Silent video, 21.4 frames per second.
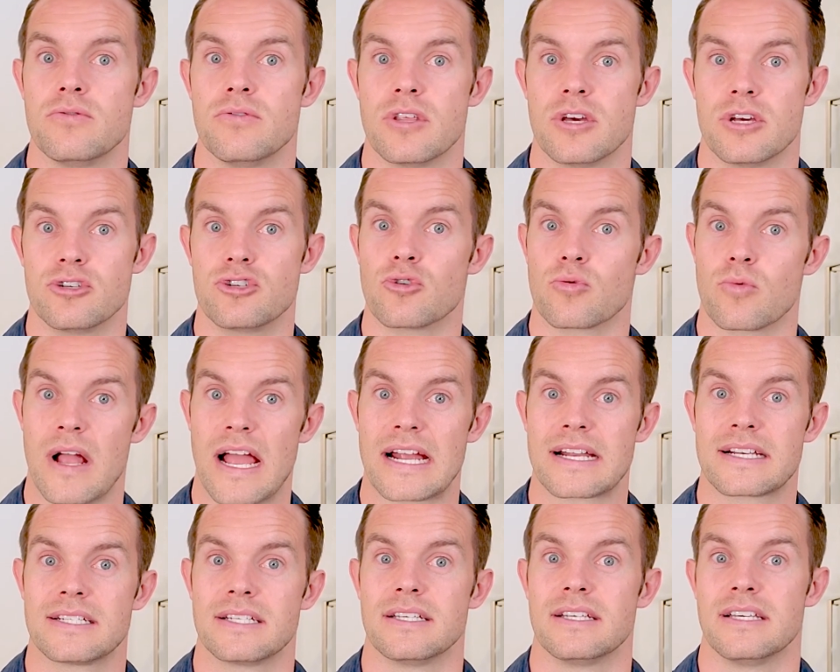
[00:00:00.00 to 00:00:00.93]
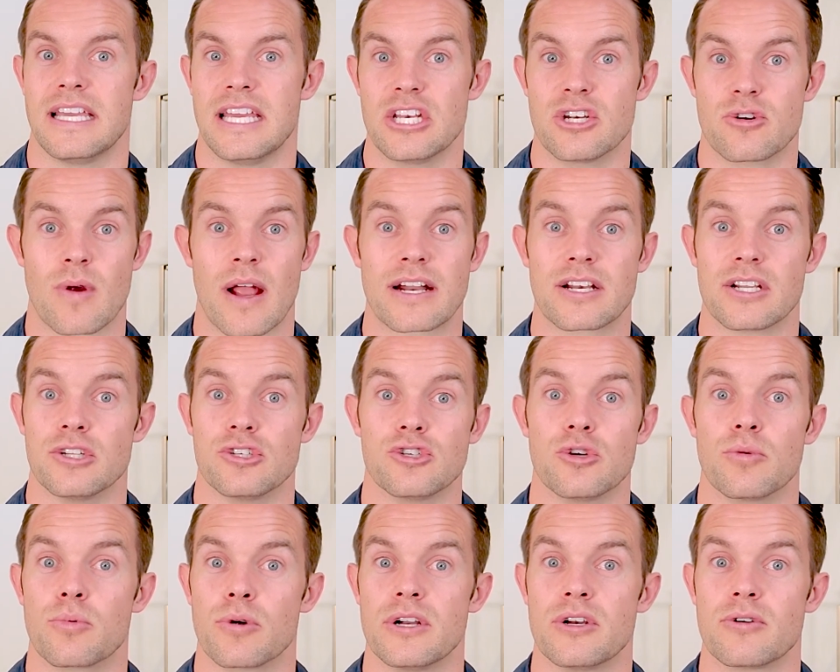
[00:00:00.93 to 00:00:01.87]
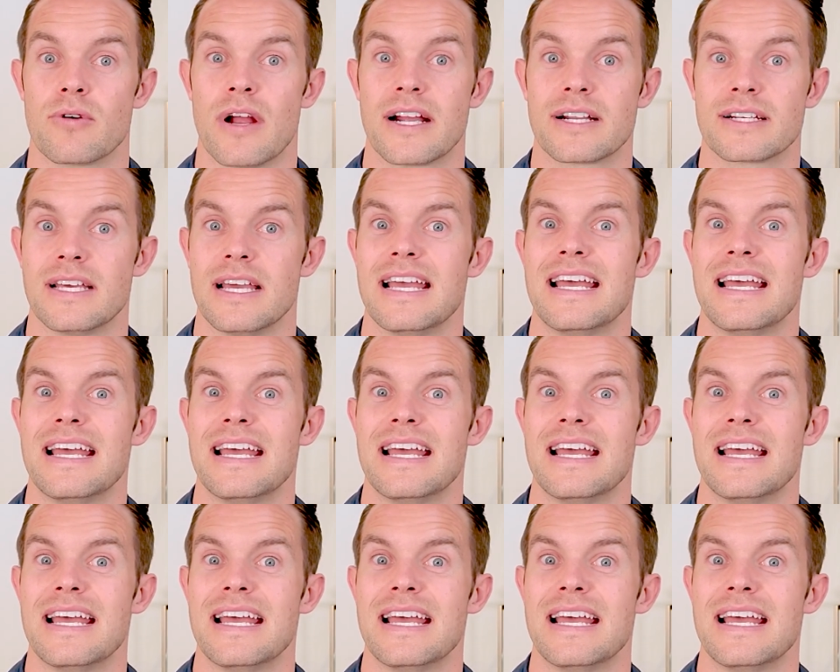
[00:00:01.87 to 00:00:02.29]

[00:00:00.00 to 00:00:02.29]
the direct, indirect, and super indirect.